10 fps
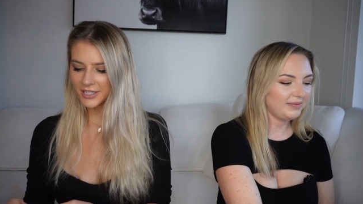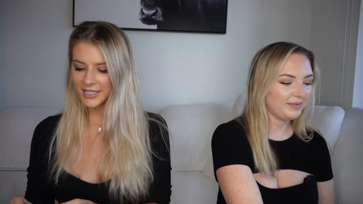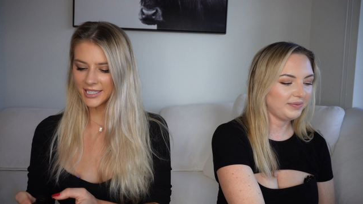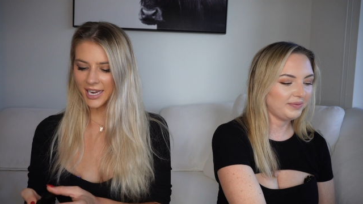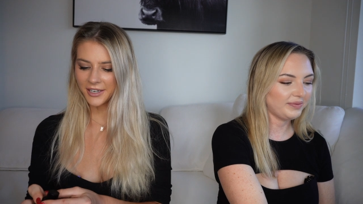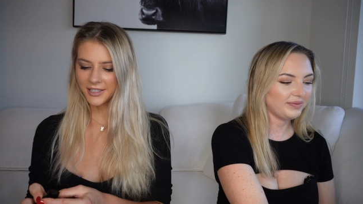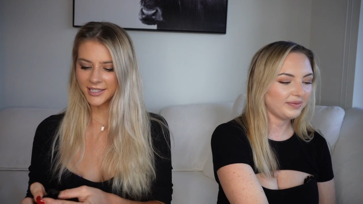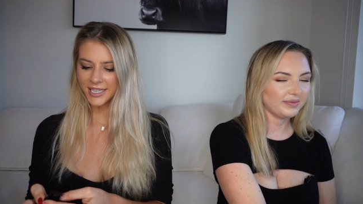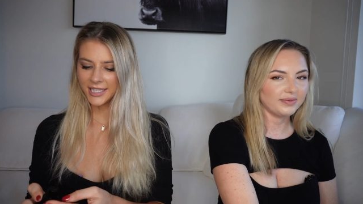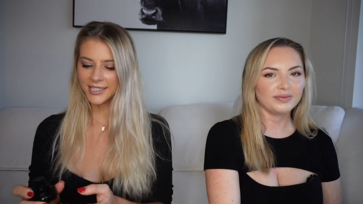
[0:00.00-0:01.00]
Speaker 1: the
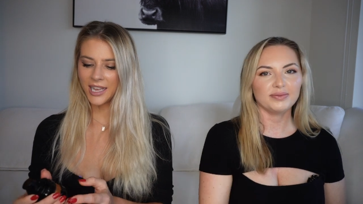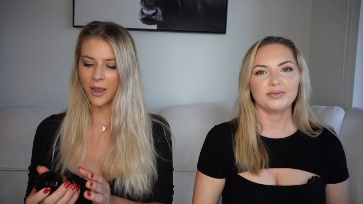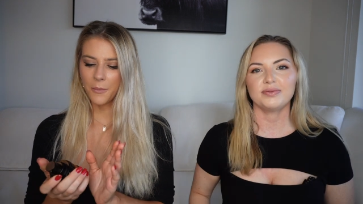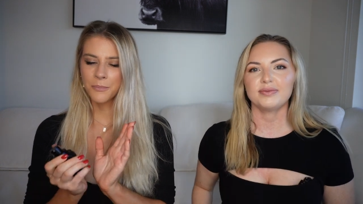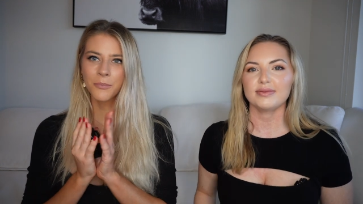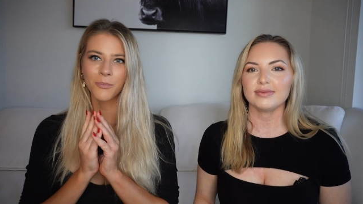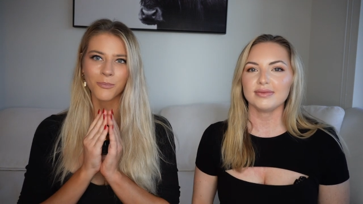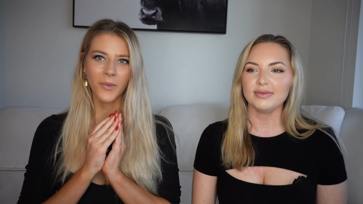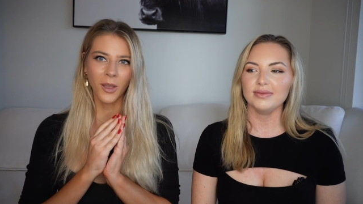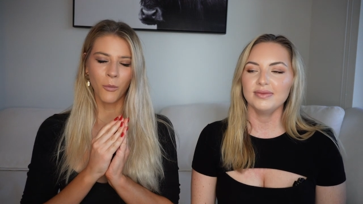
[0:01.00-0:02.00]
designers is
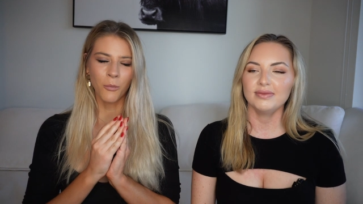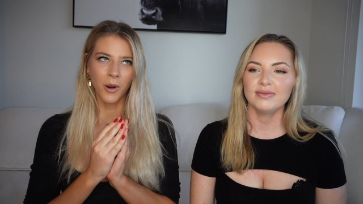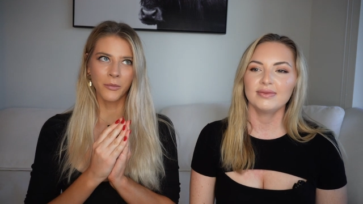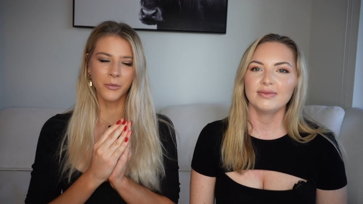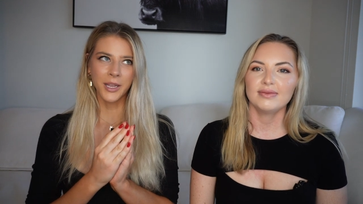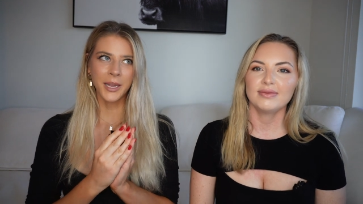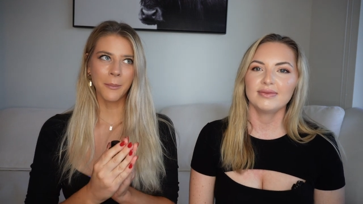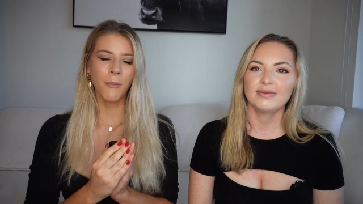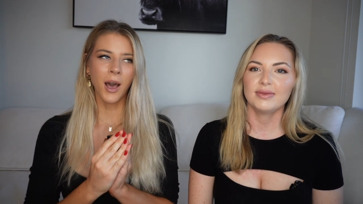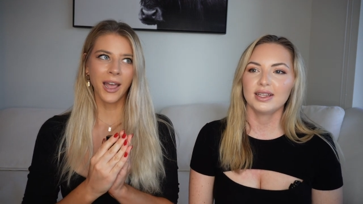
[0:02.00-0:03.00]

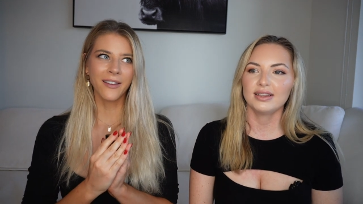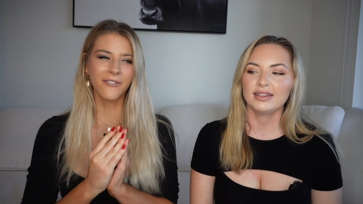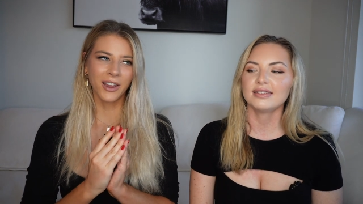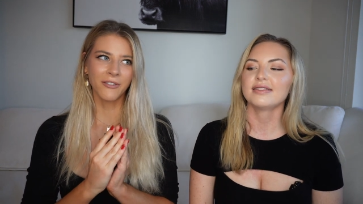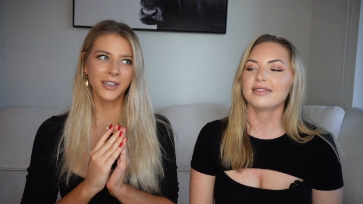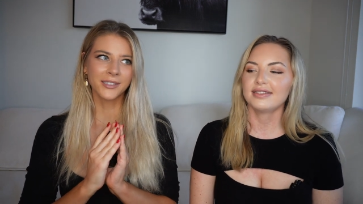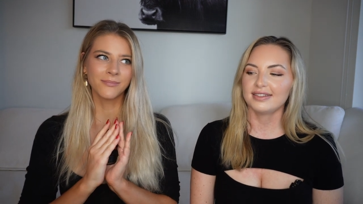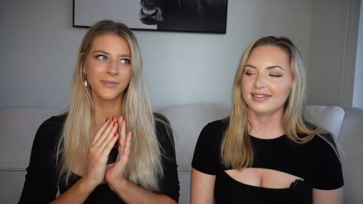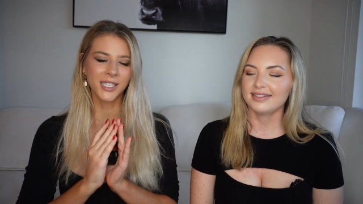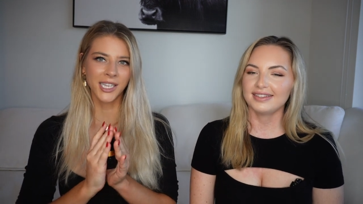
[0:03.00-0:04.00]
probably my favorite
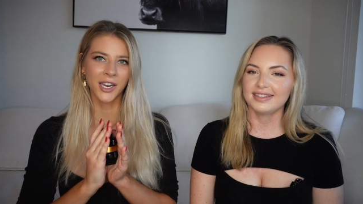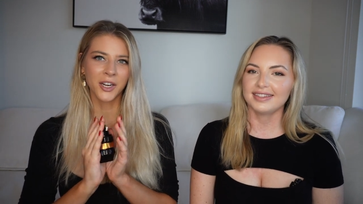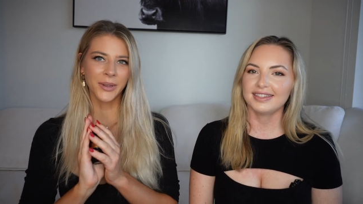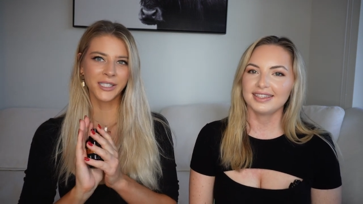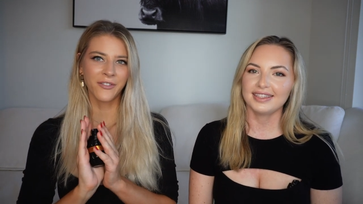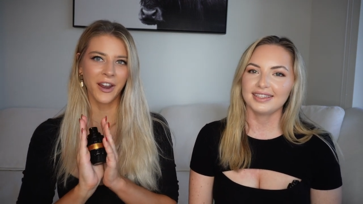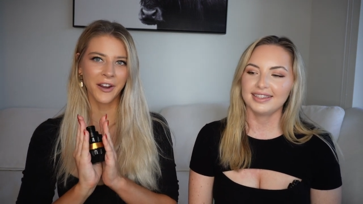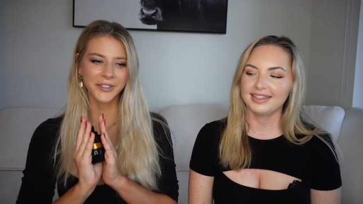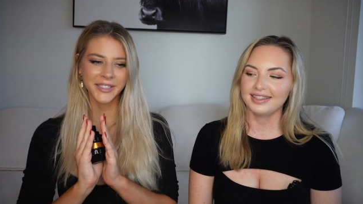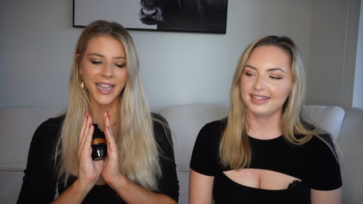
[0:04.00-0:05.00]
designer men's
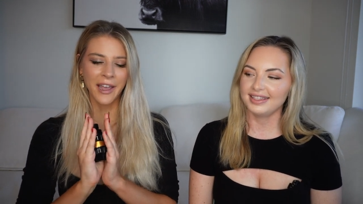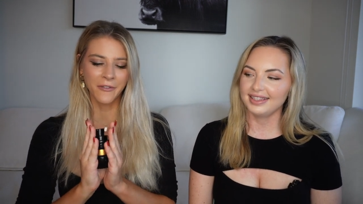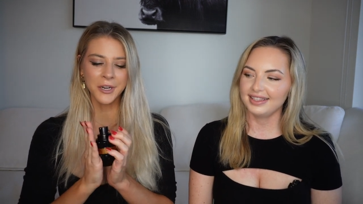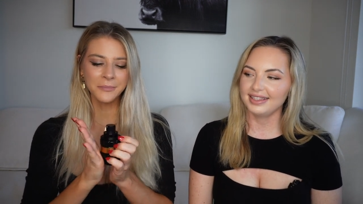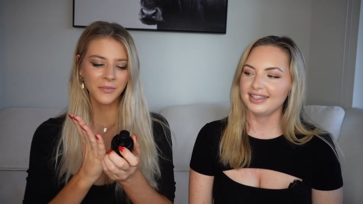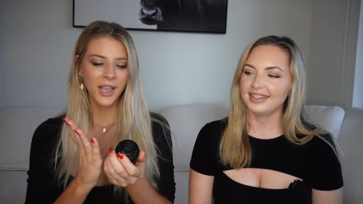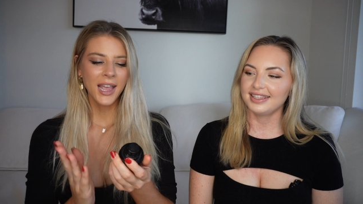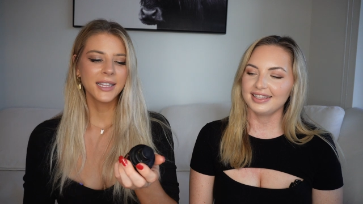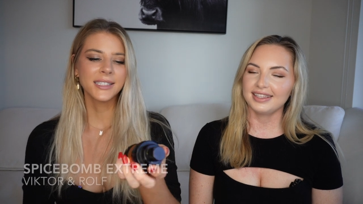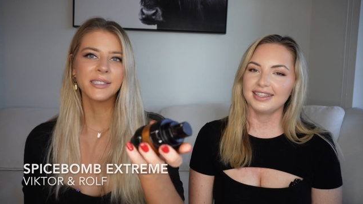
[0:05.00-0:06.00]
fragrance ever.
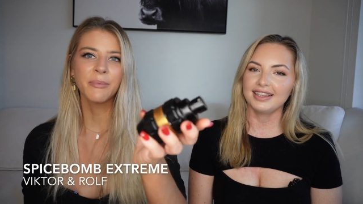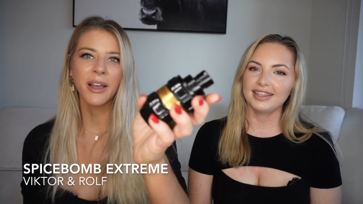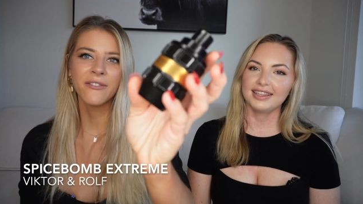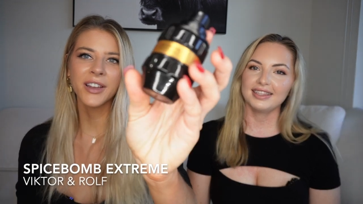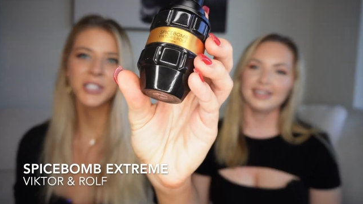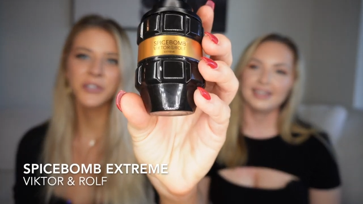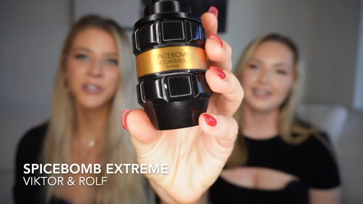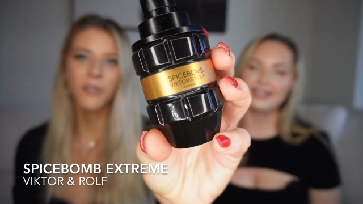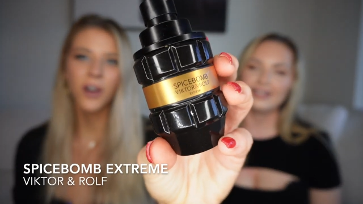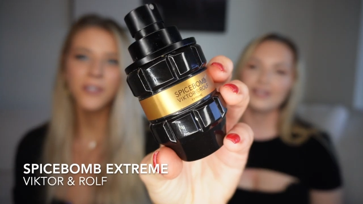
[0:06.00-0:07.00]
This is by
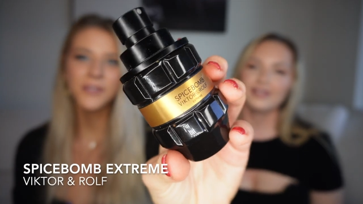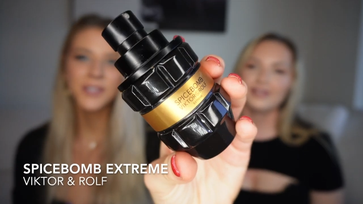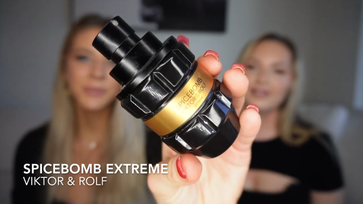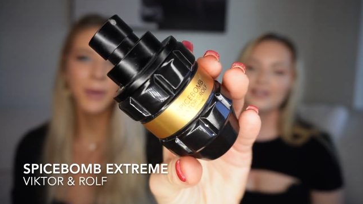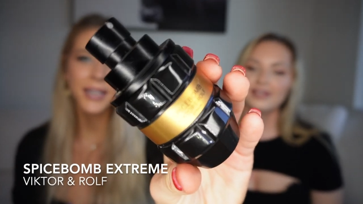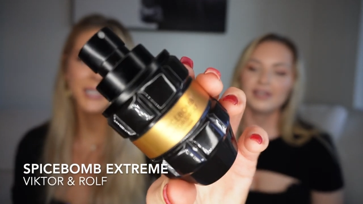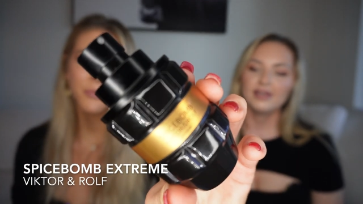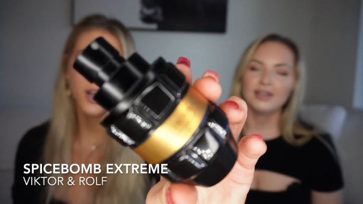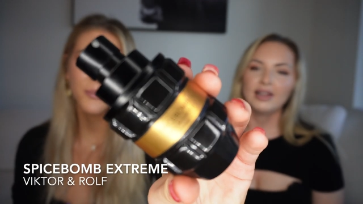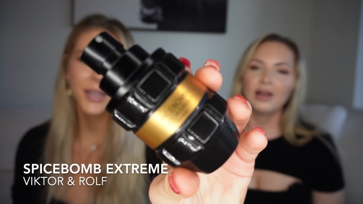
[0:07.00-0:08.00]
Viktor and Rolf,
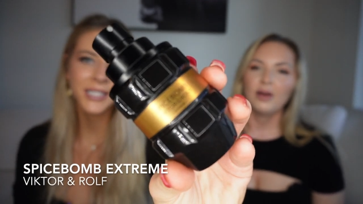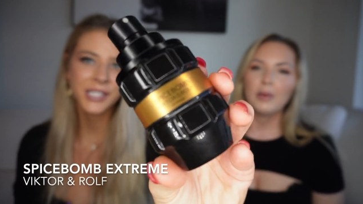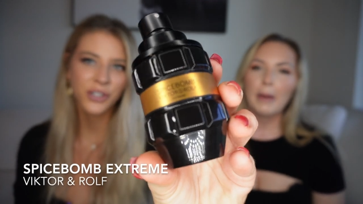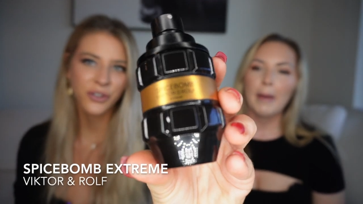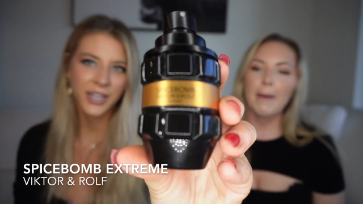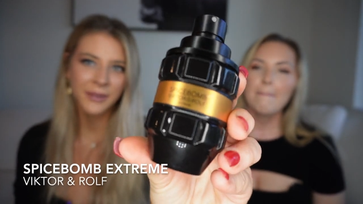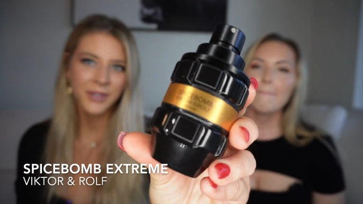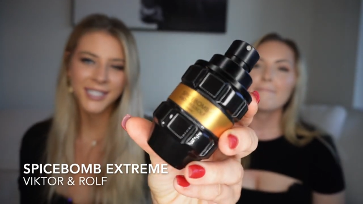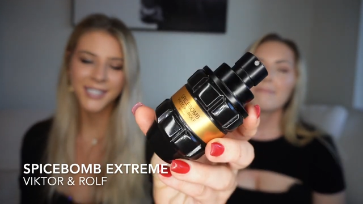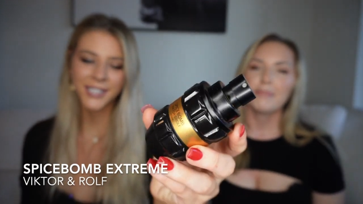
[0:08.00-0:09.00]
Spicebomb Extreme.
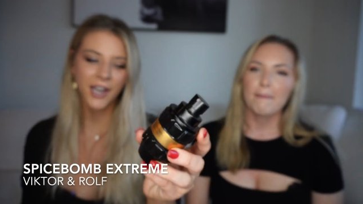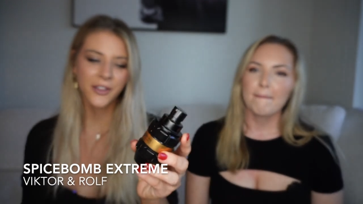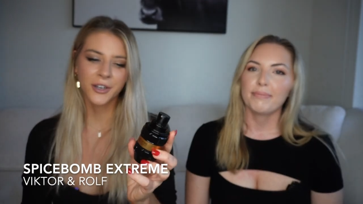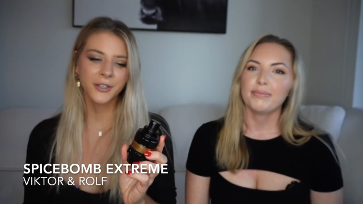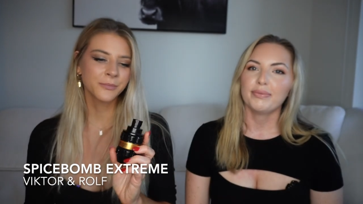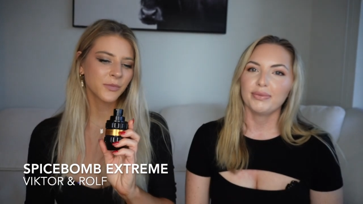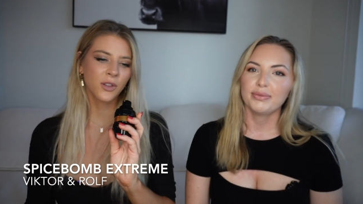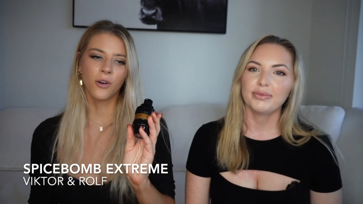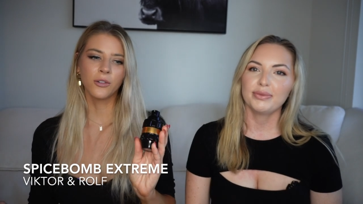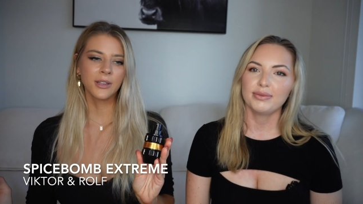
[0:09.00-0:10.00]
This is another
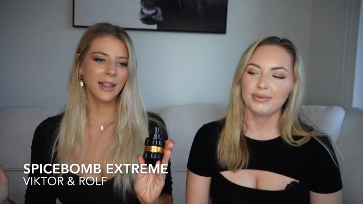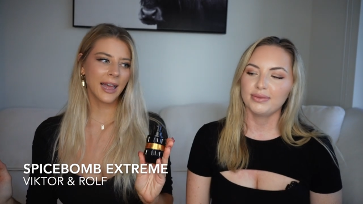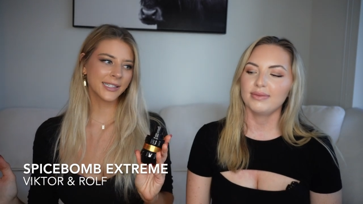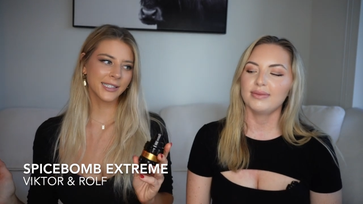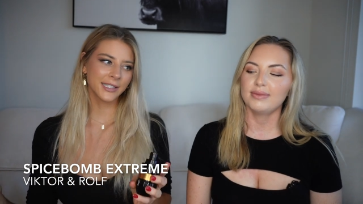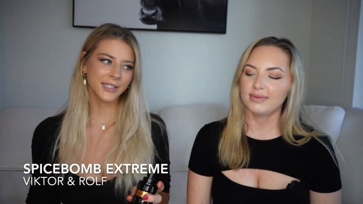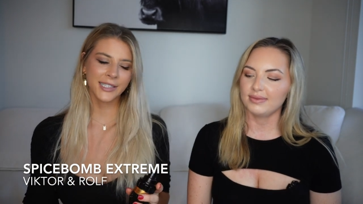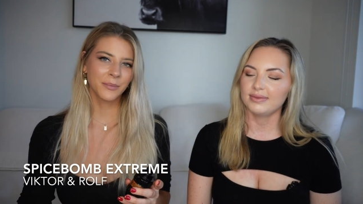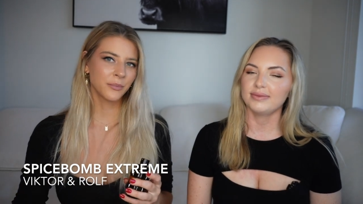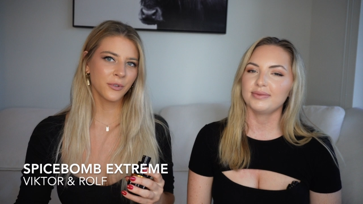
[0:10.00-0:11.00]
cult classic,
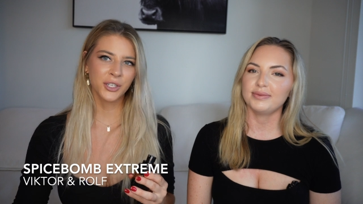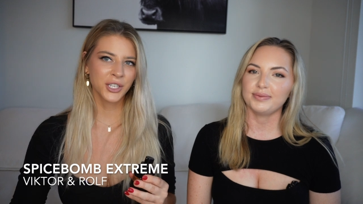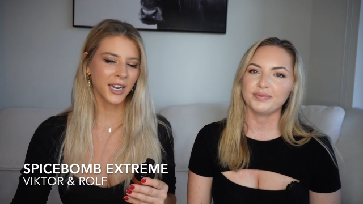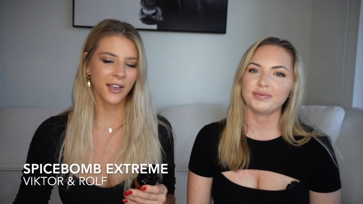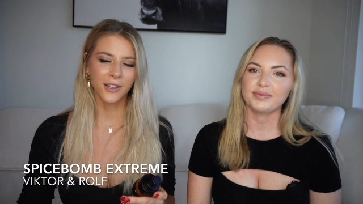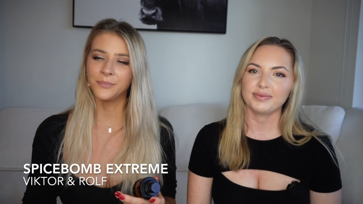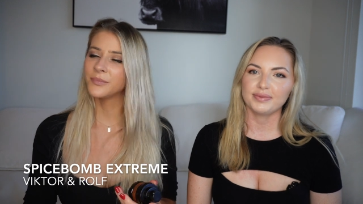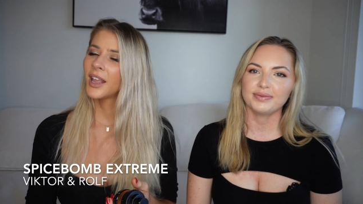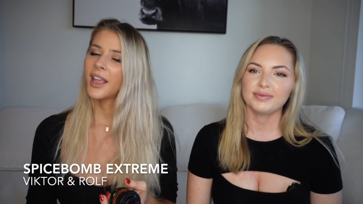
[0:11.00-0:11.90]
just like Bleu de Chanel.